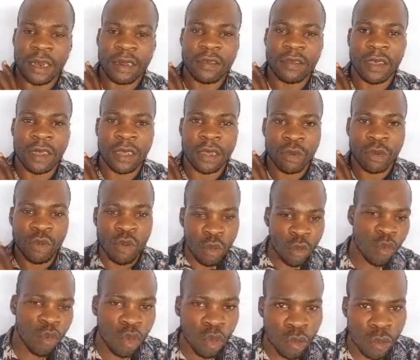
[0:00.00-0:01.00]
a
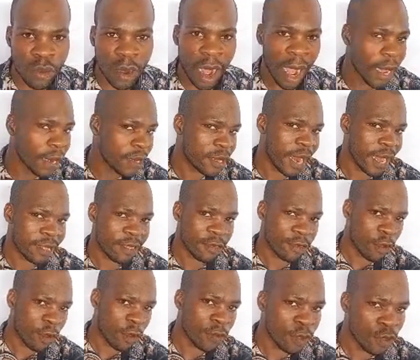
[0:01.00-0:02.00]
Google ad that is
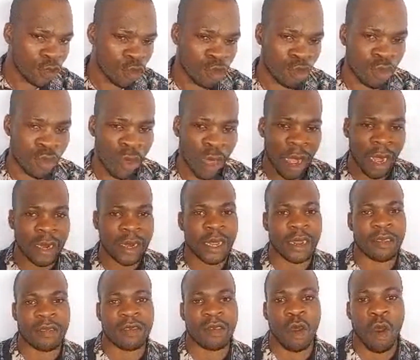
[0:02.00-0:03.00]
coming soon, and there
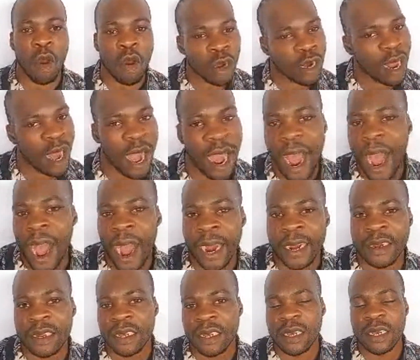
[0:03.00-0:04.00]
is other
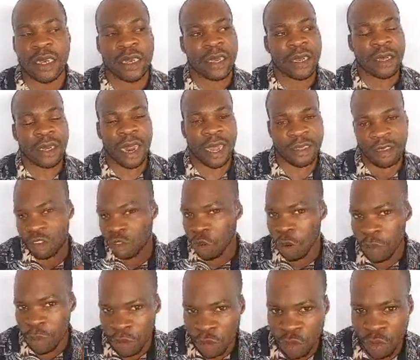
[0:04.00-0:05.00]
ad that is
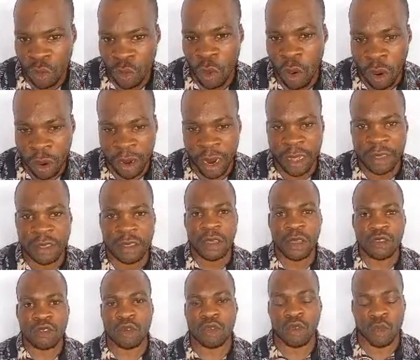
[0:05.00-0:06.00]
coming soon. All right,
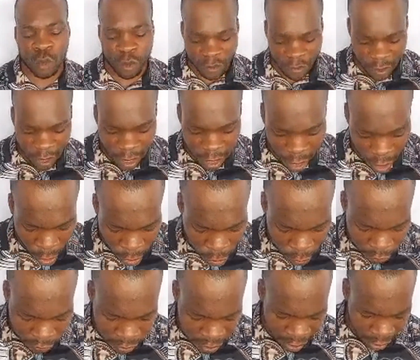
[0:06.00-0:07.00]
so you will see a lot
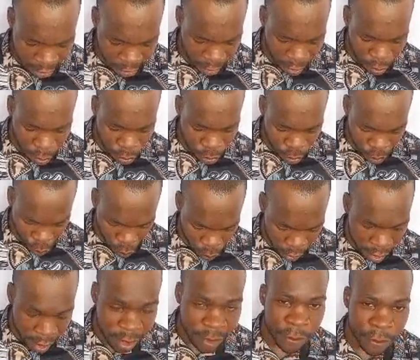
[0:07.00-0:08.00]
of things that you are going to
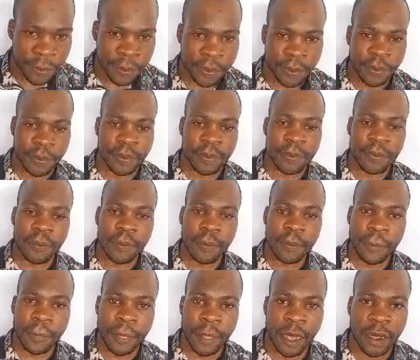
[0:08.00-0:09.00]
learn
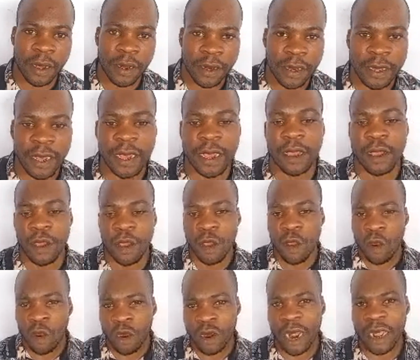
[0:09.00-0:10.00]
there.
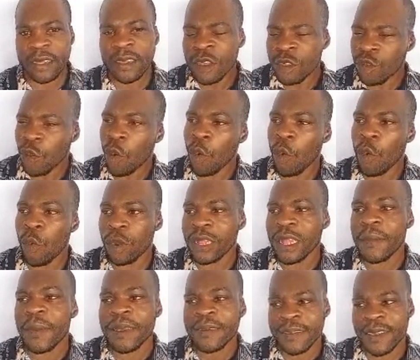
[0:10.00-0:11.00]
All right, so what
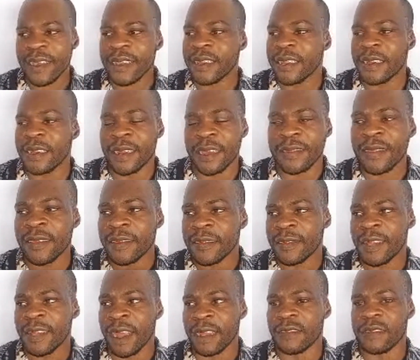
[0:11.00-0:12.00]
am I saying in essence is
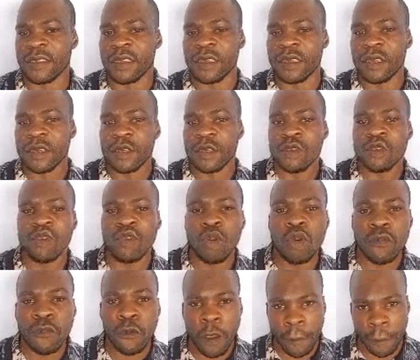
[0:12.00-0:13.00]
that you look
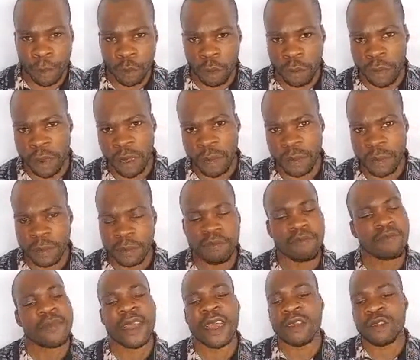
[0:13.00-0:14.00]
for a problem,
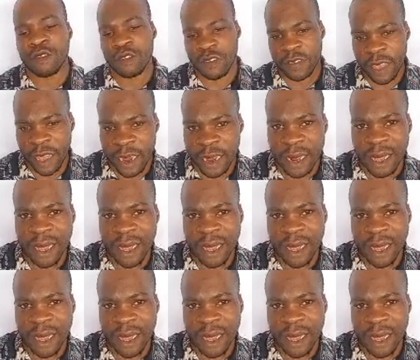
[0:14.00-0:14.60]
then you sell